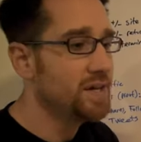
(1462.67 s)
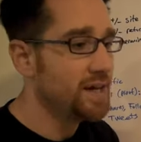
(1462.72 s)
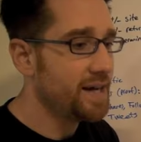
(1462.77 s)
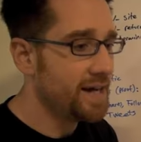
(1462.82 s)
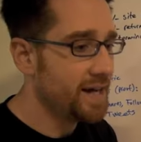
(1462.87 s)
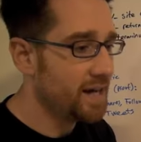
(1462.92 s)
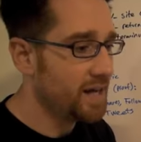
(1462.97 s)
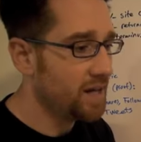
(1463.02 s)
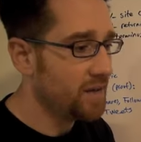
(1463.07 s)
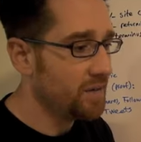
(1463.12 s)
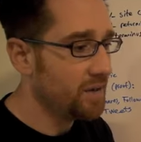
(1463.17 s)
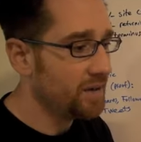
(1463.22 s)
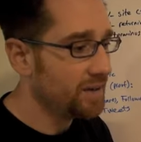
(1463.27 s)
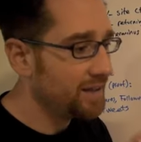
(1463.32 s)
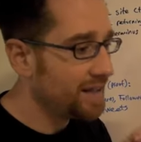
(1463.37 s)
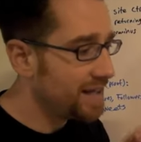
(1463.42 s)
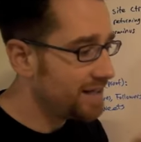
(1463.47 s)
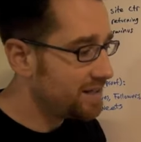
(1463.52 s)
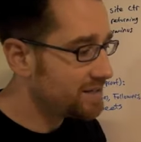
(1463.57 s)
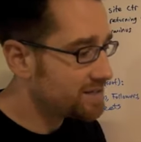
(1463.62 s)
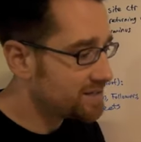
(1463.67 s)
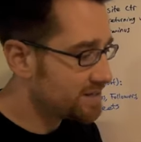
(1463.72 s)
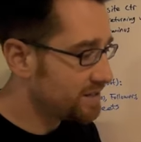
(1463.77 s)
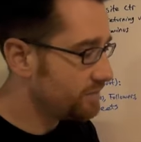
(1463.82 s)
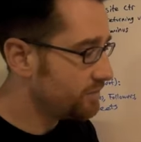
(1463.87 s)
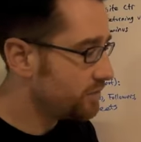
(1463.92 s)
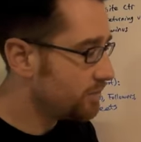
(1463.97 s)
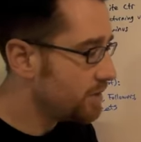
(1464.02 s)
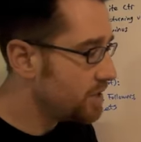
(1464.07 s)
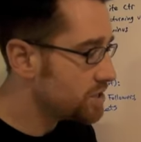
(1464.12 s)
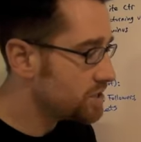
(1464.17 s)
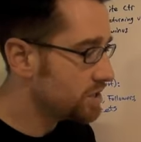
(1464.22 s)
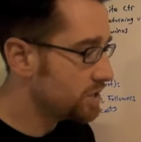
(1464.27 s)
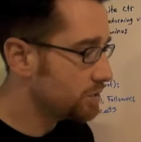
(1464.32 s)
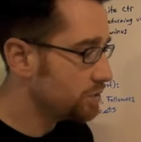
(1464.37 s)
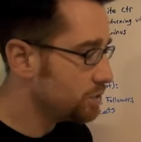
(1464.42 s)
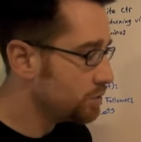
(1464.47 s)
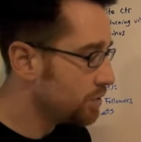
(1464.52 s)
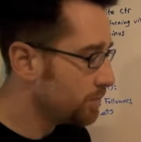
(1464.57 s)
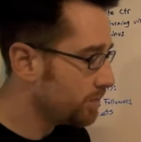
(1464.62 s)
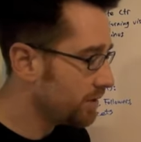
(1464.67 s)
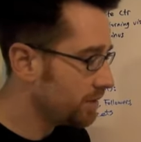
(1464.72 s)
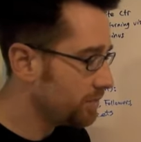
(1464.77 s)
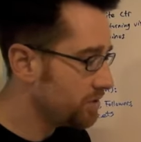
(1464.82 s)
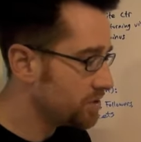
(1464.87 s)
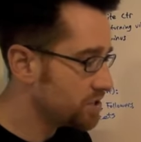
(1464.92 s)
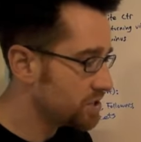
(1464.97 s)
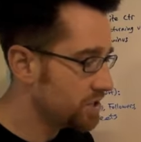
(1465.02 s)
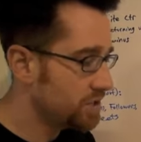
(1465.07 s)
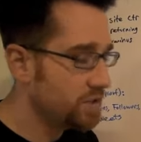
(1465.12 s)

The latest information that Google published